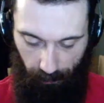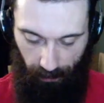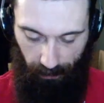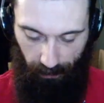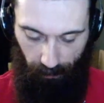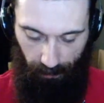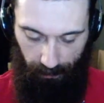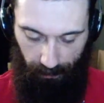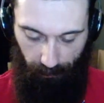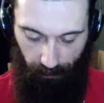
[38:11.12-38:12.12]
real last name,
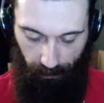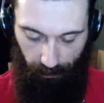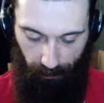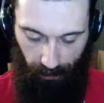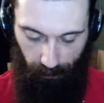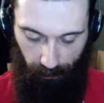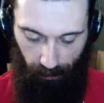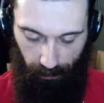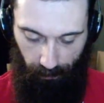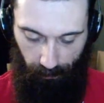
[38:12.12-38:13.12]
which is
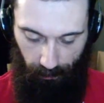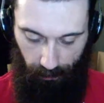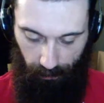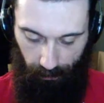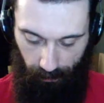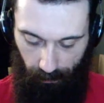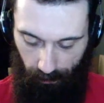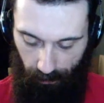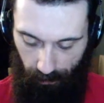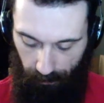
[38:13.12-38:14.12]
Matsumori, which I
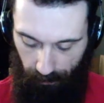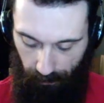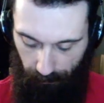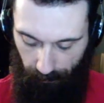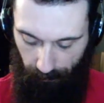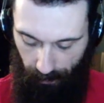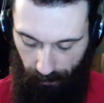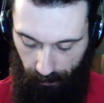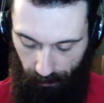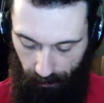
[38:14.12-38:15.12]
don't think matters at
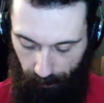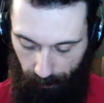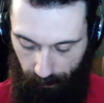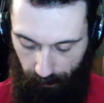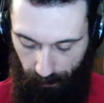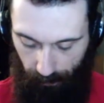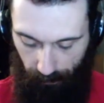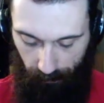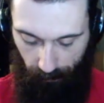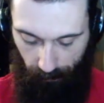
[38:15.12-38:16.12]
this point, but we
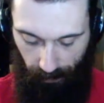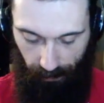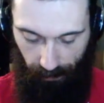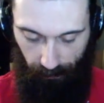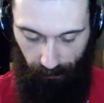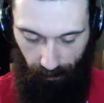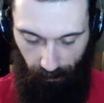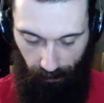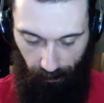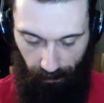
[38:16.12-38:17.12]
find that out, so I'm going to
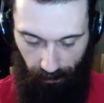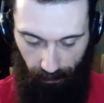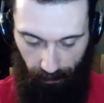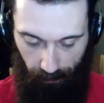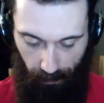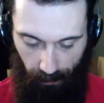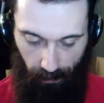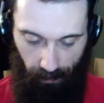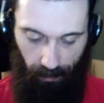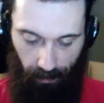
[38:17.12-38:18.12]
bring it up.
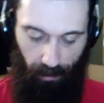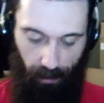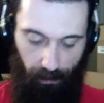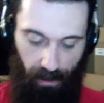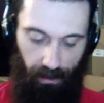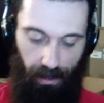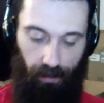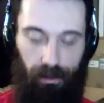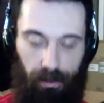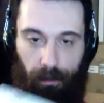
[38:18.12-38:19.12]
Then they meet at Candlestick
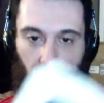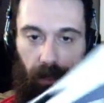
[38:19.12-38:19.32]
Park, and for